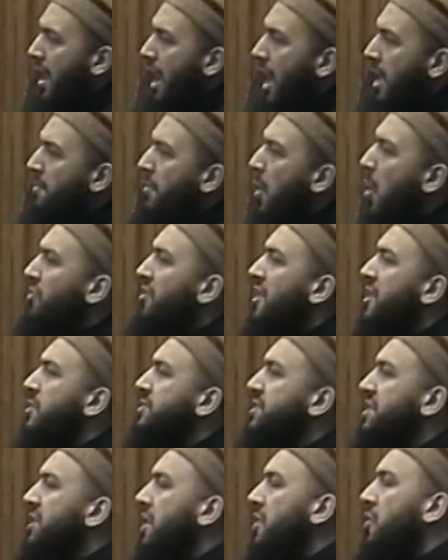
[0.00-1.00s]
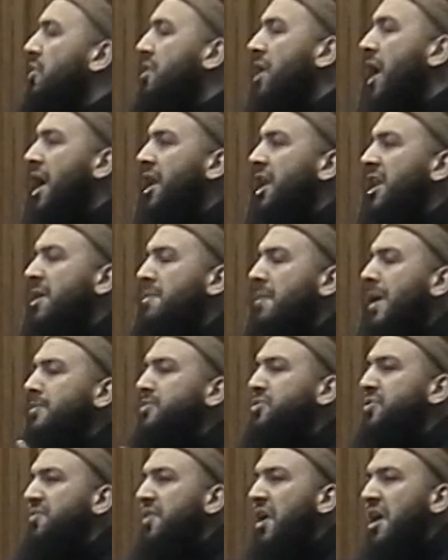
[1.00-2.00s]
And both are used in the Quran. And Imam
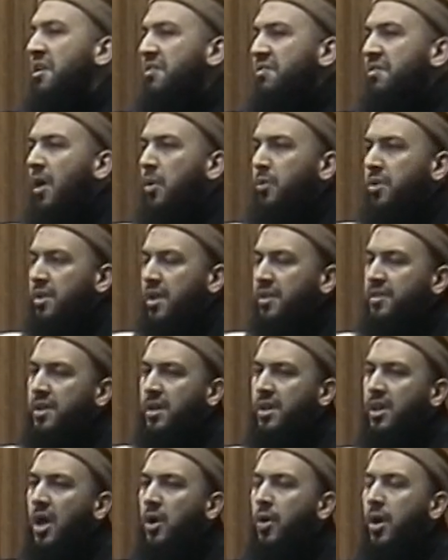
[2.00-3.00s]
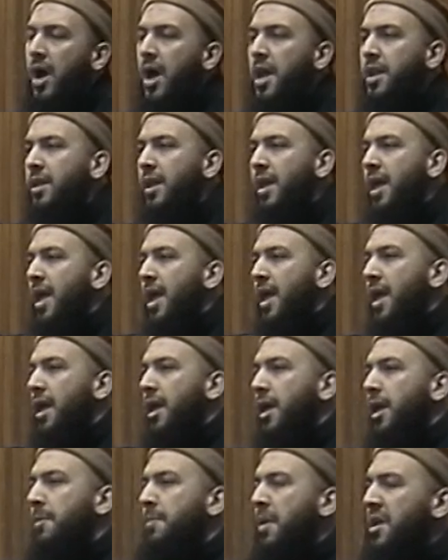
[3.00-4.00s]
Sufyan al-Thawri radiallahu an,
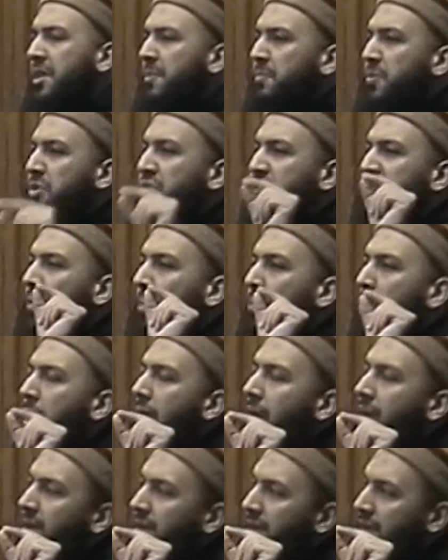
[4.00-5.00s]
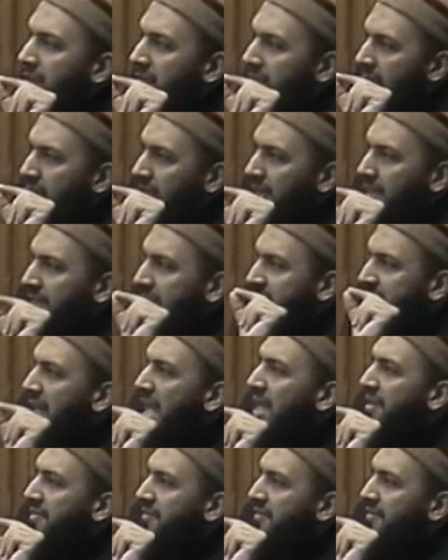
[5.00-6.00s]
he made a beautiful point. He
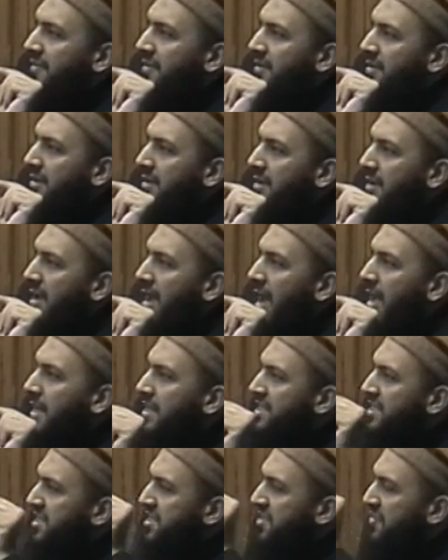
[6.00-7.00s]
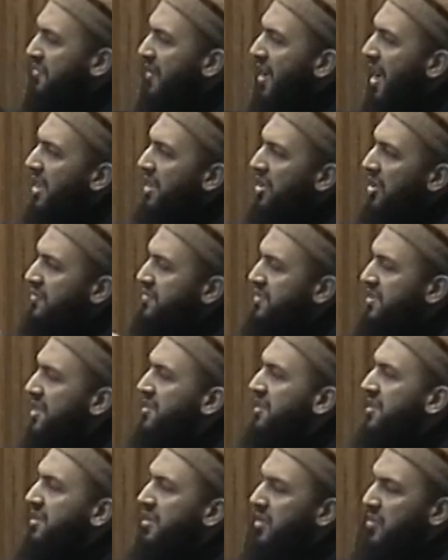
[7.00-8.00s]
said, and this is the faida of
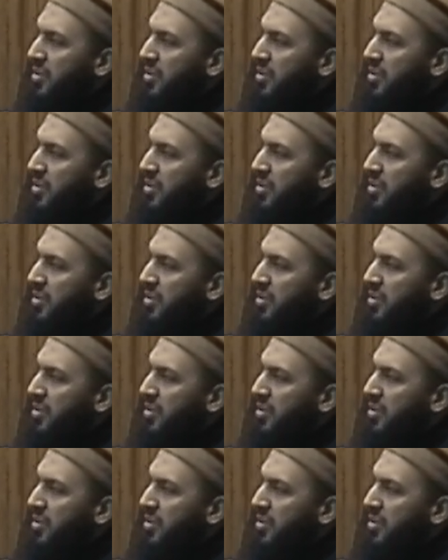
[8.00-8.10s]
studying the